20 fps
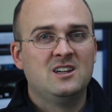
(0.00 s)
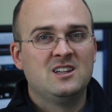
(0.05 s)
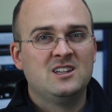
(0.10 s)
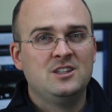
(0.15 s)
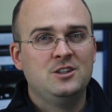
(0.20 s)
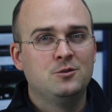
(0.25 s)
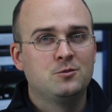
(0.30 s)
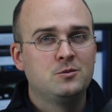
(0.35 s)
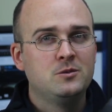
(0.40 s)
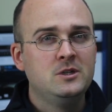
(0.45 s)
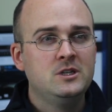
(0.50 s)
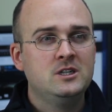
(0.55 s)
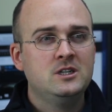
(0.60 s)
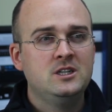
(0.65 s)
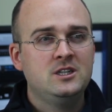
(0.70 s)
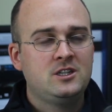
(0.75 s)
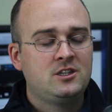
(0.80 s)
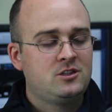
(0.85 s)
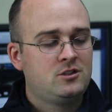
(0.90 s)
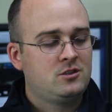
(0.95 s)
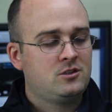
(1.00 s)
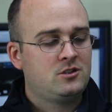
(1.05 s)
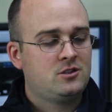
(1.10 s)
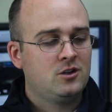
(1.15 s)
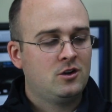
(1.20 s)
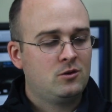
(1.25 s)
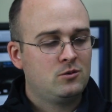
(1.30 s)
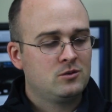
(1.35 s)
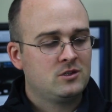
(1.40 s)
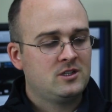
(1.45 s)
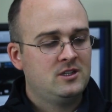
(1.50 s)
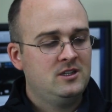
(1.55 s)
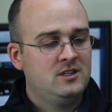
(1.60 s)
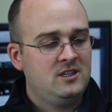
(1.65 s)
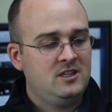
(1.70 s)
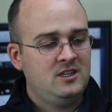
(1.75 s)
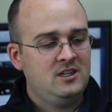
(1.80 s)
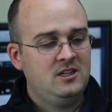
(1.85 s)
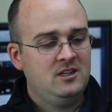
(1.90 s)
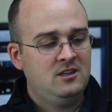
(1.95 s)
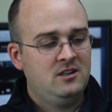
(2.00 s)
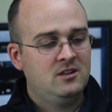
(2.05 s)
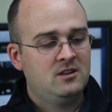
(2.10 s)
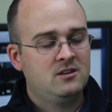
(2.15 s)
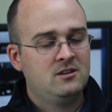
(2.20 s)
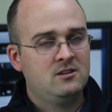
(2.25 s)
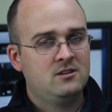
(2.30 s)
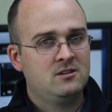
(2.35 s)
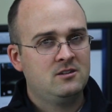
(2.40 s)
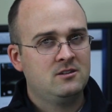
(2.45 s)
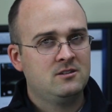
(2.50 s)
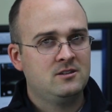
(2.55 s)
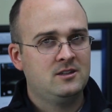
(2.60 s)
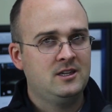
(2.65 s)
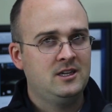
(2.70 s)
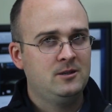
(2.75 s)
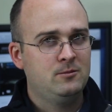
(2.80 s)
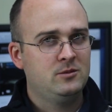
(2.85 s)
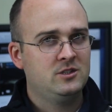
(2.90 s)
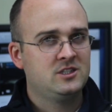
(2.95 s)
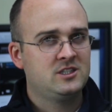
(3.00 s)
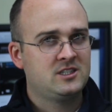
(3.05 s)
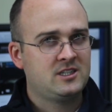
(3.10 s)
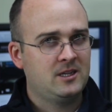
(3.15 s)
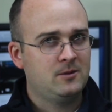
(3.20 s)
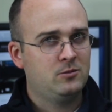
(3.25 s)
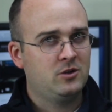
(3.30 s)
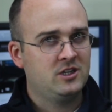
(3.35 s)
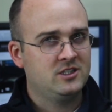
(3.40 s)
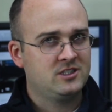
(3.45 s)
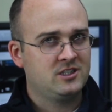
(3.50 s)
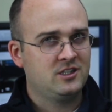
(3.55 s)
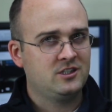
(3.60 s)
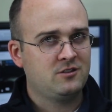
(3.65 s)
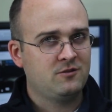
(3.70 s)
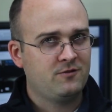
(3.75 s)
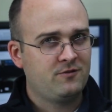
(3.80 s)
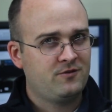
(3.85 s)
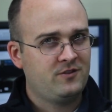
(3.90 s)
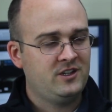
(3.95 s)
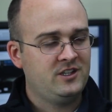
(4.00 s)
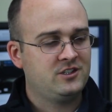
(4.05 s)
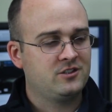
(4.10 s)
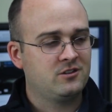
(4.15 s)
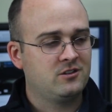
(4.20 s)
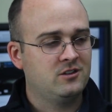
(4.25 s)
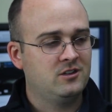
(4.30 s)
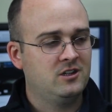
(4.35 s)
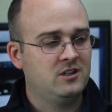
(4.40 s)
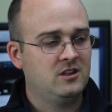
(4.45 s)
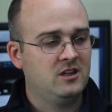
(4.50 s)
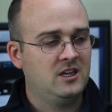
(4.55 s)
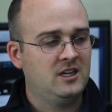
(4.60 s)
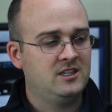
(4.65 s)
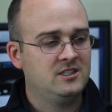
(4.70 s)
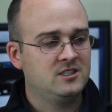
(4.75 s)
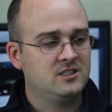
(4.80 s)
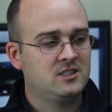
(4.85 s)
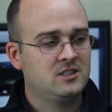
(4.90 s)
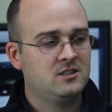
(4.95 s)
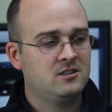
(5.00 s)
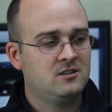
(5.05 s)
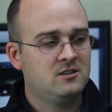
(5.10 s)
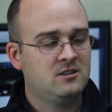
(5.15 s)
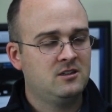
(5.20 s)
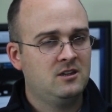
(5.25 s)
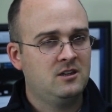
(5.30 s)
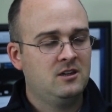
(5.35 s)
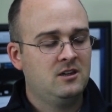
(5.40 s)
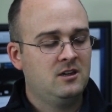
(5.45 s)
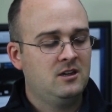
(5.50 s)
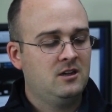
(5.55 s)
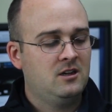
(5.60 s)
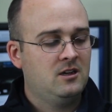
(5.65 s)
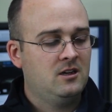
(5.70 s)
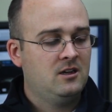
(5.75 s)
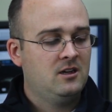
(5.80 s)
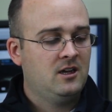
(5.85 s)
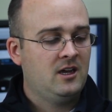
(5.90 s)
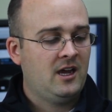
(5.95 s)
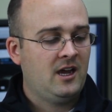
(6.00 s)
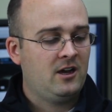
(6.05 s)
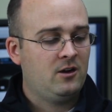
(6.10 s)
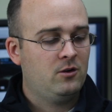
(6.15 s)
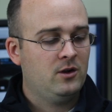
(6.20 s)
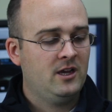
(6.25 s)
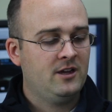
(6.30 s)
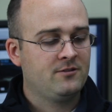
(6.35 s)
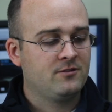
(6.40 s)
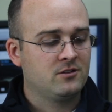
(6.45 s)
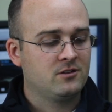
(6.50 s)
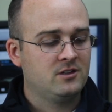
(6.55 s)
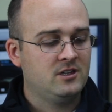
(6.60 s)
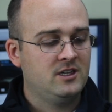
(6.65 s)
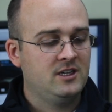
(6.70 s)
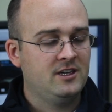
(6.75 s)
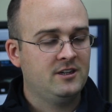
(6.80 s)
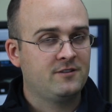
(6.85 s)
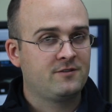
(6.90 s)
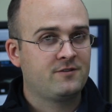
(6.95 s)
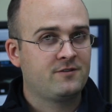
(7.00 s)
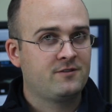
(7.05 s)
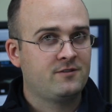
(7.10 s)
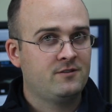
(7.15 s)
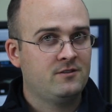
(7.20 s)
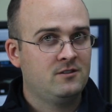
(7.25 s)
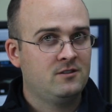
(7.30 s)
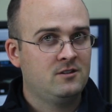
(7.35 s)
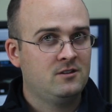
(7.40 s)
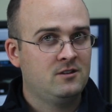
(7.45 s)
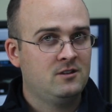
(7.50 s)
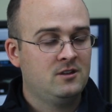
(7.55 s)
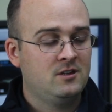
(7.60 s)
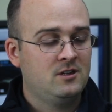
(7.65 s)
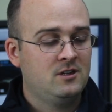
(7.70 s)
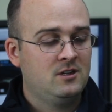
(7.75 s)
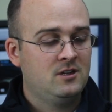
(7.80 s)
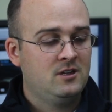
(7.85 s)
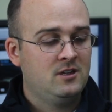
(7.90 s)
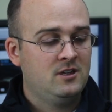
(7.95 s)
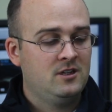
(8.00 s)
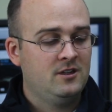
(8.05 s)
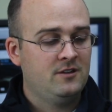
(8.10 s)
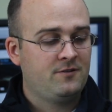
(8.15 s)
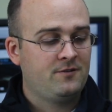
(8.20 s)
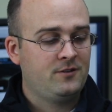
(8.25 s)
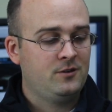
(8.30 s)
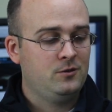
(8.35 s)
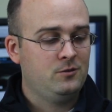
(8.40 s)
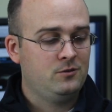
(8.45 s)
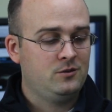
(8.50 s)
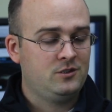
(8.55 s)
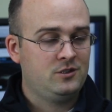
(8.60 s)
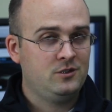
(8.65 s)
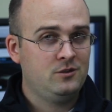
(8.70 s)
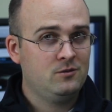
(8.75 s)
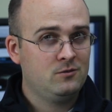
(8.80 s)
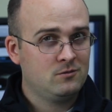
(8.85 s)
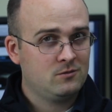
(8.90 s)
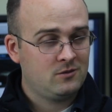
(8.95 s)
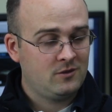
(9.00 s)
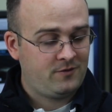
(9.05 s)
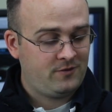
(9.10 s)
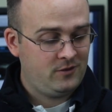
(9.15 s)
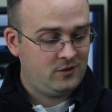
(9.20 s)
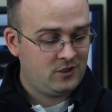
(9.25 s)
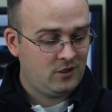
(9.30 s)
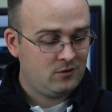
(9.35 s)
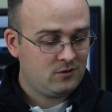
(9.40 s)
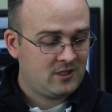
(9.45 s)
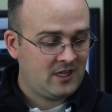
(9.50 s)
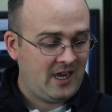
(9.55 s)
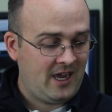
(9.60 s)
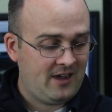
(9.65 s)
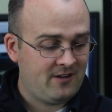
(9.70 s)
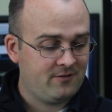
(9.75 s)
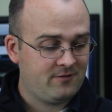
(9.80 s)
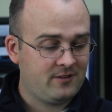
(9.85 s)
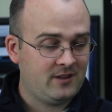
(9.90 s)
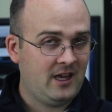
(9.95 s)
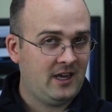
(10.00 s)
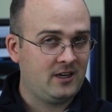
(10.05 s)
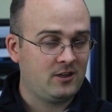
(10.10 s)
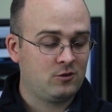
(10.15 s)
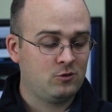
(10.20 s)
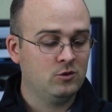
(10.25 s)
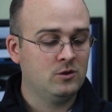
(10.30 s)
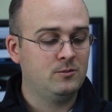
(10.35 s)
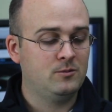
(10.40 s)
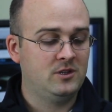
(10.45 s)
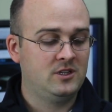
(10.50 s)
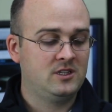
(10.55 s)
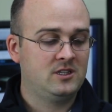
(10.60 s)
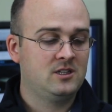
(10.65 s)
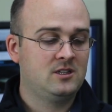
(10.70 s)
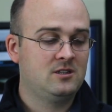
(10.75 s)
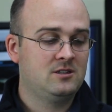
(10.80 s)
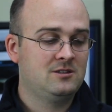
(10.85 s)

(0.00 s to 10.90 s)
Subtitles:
you really don't need the image stabilization feature in a lens. However, if you don't have that equipment,